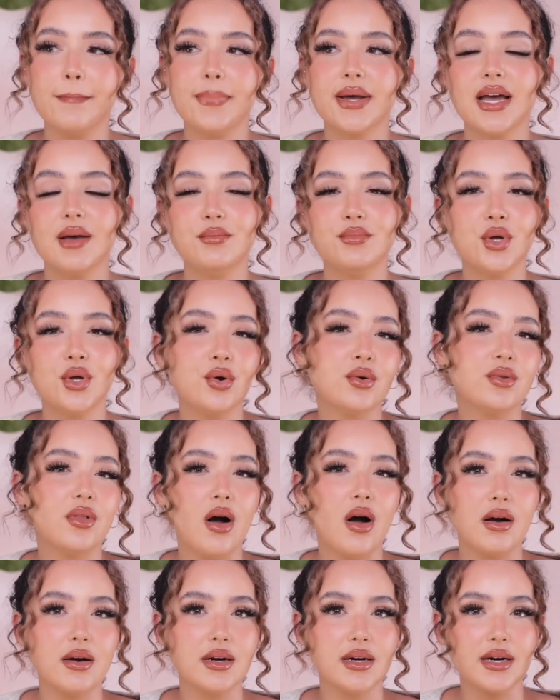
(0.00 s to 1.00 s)
but I'm no
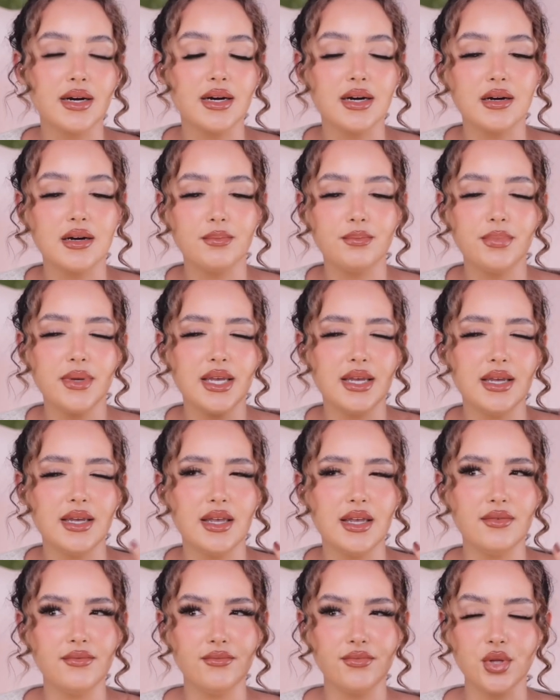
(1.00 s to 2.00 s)
longer being
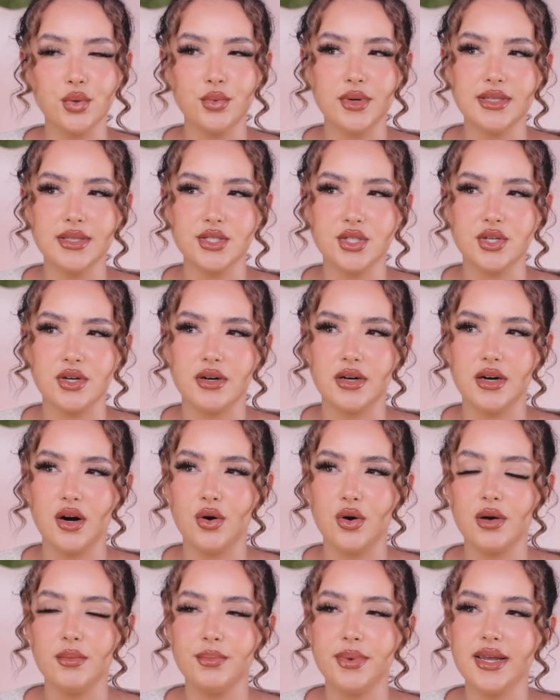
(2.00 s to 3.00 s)
influenced or,
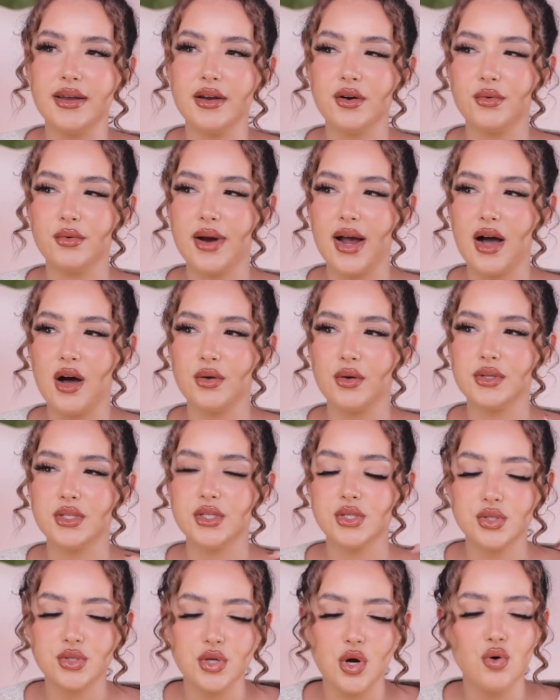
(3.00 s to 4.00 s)
or being around
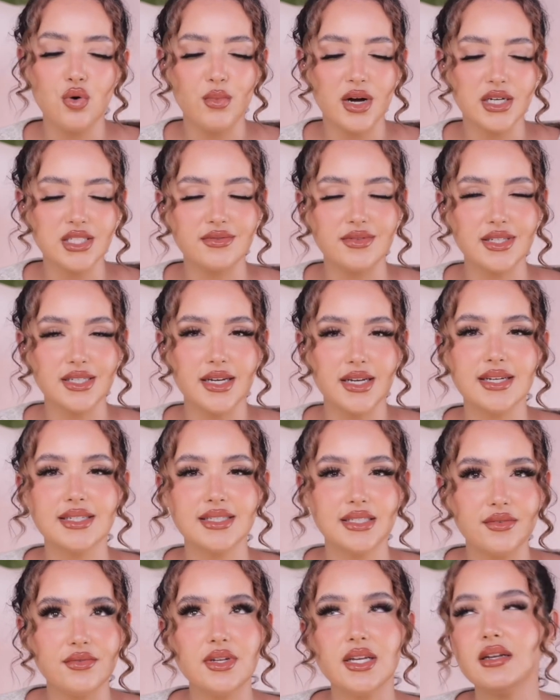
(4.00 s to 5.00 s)
so much of the
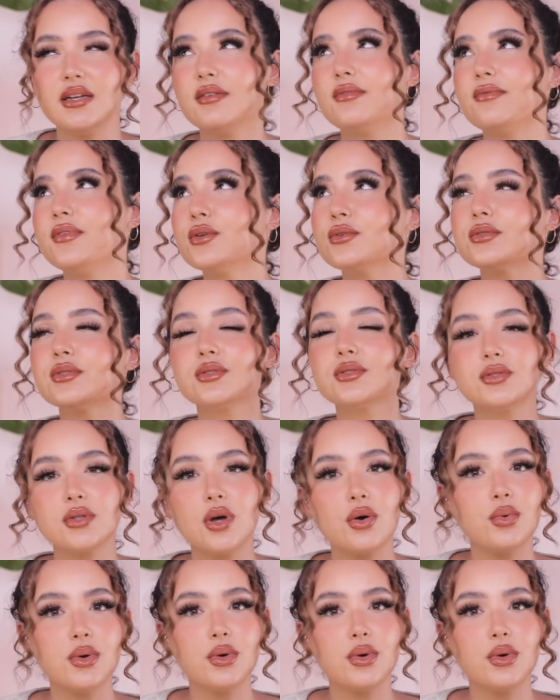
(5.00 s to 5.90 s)
negativity and it feels so